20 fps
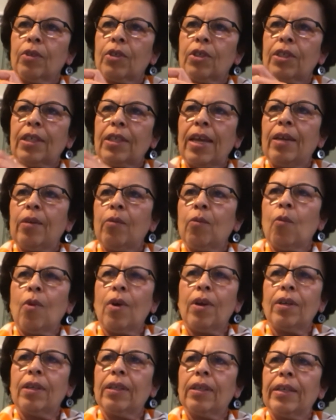state
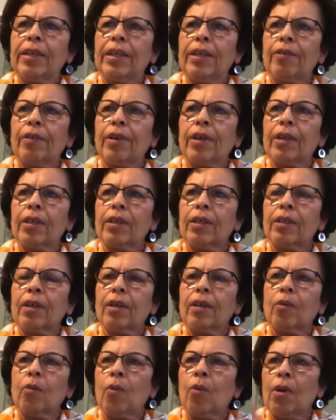one lyric,
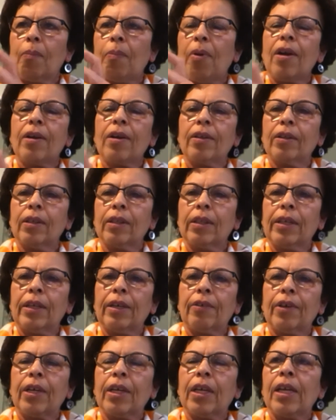one part of the
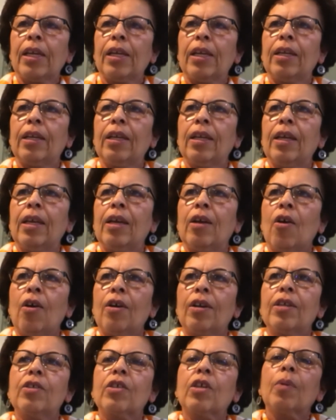lyric, and
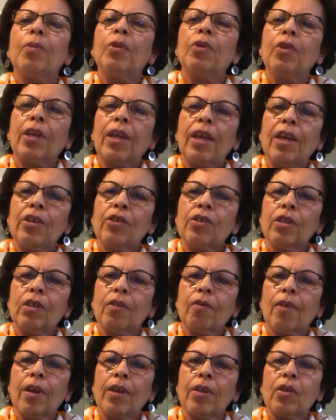on his communication
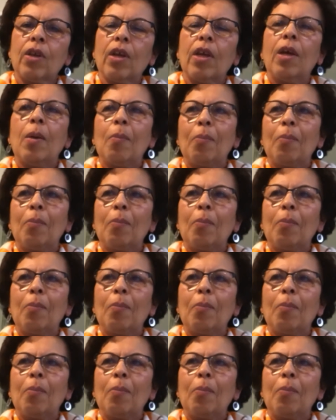device.